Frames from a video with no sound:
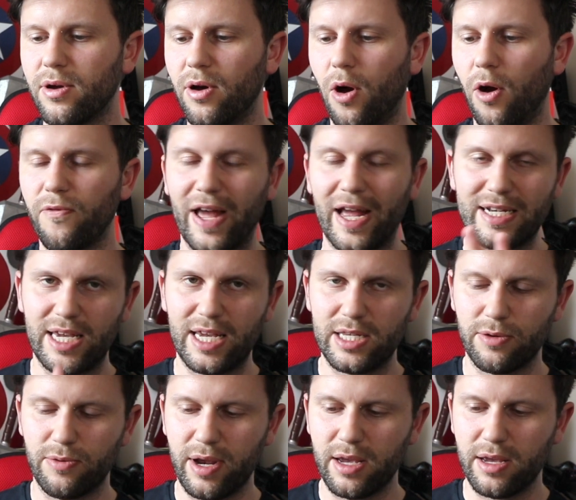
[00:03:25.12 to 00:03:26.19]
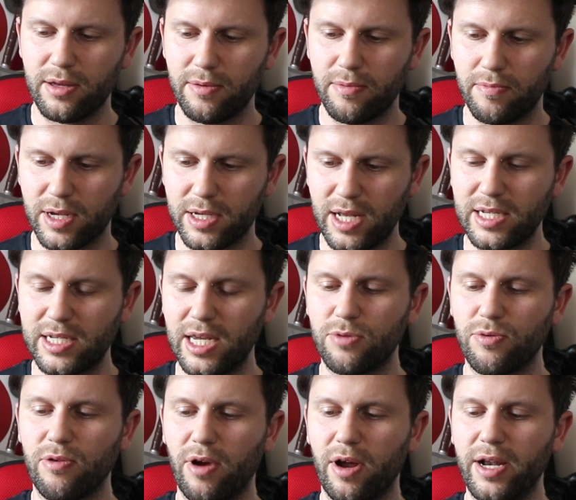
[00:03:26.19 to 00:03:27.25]
of that teetering. Because that
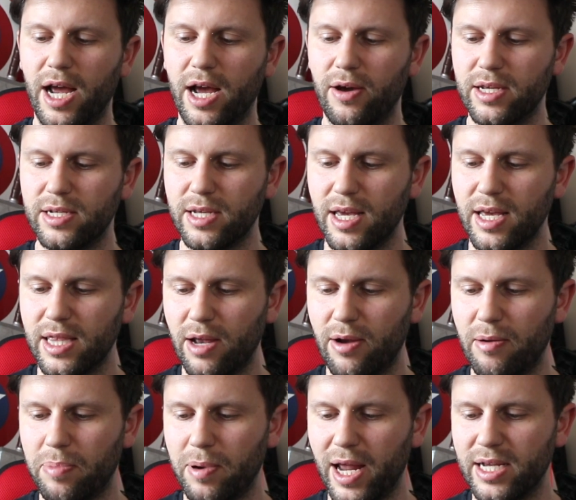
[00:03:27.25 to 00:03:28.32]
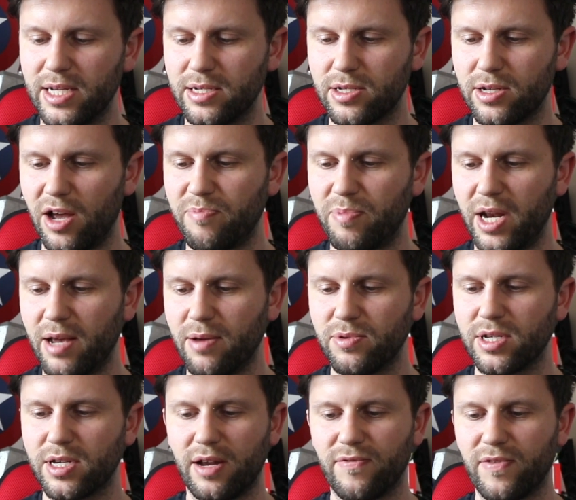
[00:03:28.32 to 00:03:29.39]
teetering right now is they're in place. So I've been able
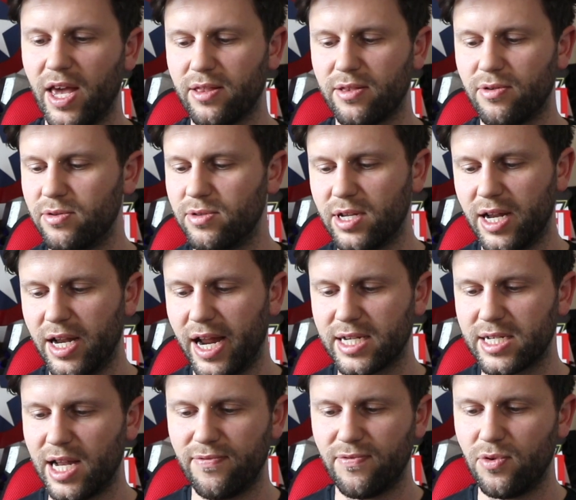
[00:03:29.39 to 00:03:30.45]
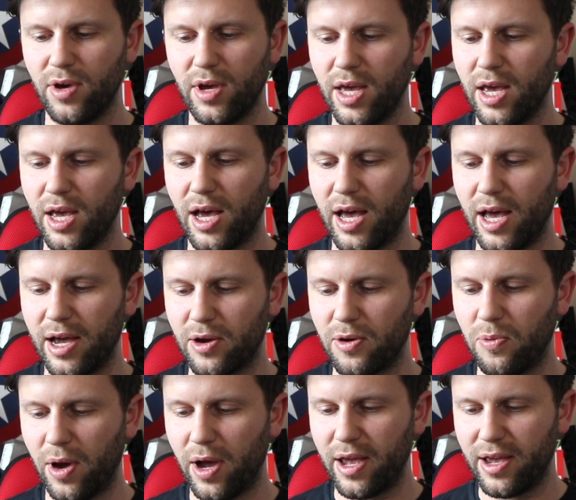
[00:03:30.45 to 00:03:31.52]
to kind of get through to the next level uh,
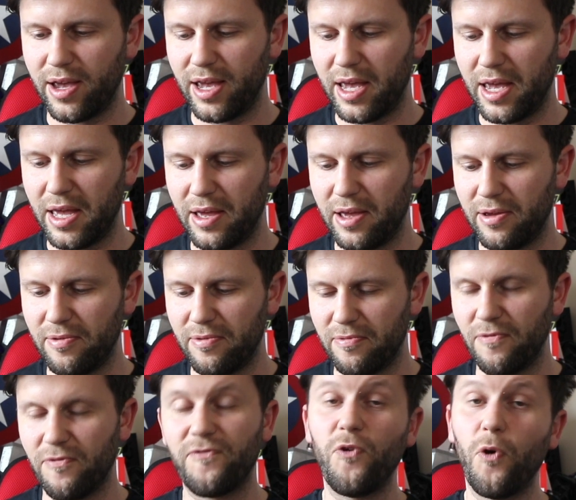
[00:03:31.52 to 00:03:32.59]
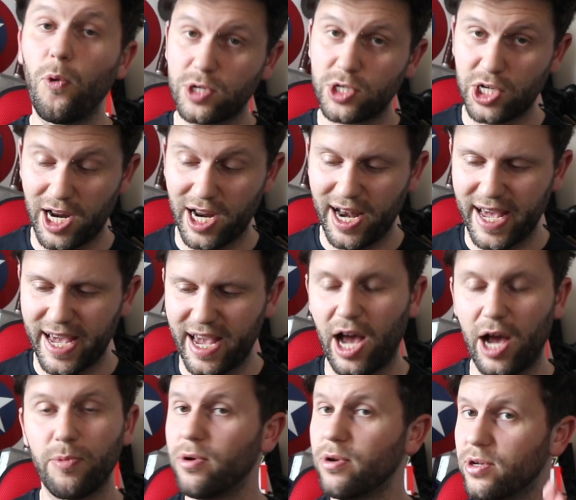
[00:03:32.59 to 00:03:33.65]
quite fortunately.
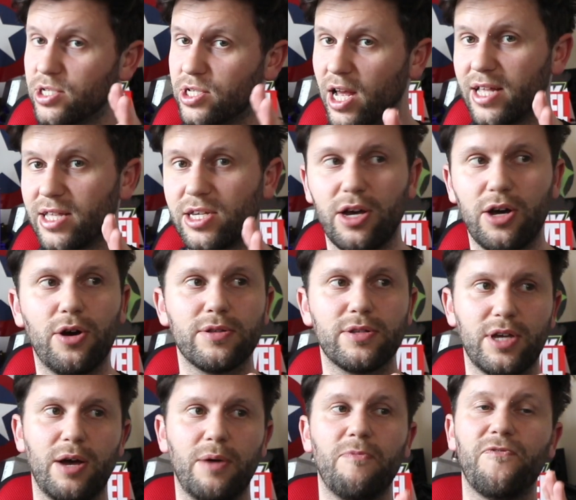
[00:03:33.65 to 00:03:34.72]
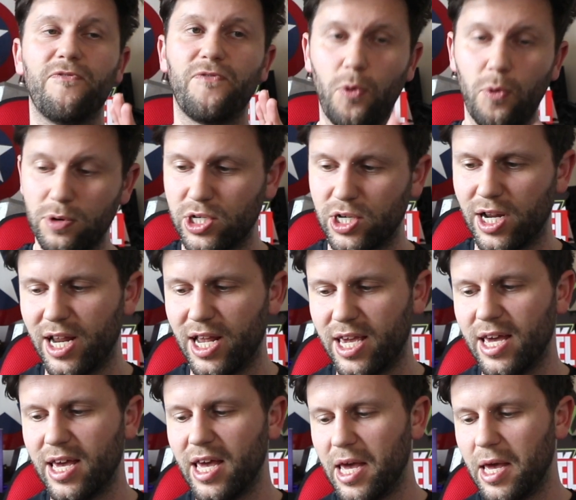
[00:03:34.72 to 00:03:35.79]
I will use that term fortunately
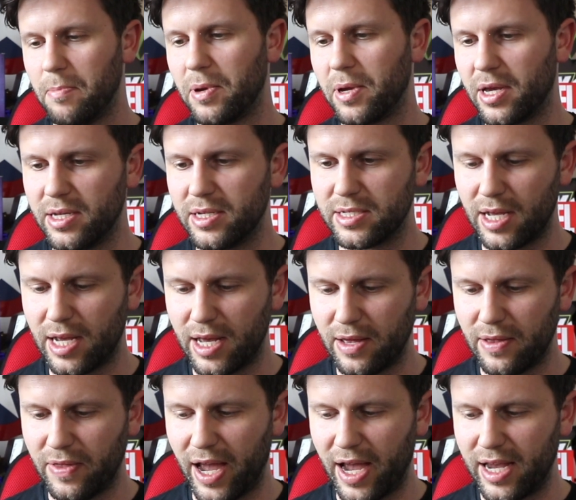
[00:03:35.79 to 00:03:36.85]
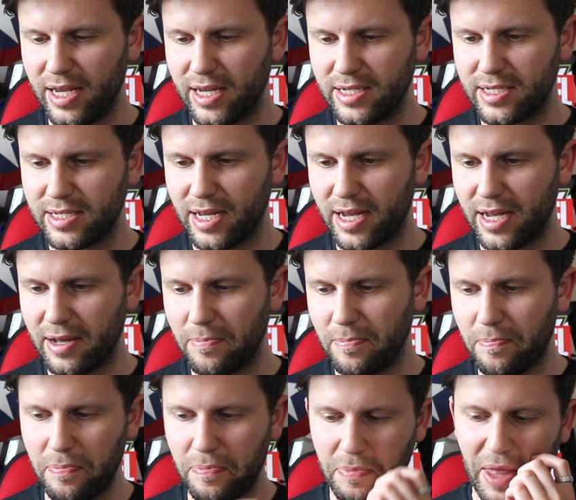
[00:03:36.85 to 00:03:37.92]
because uh, that is
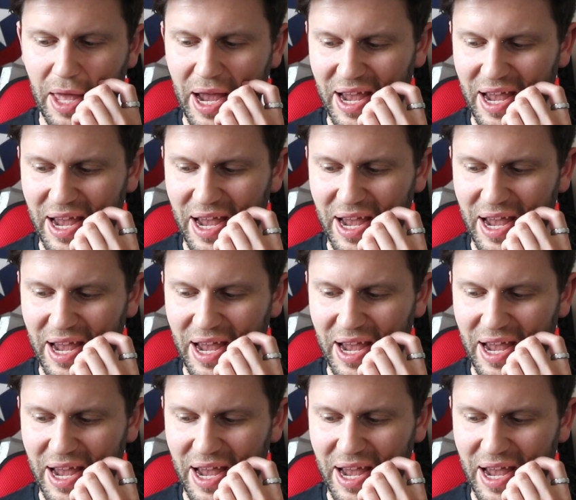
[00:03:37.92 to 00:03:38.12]
um, that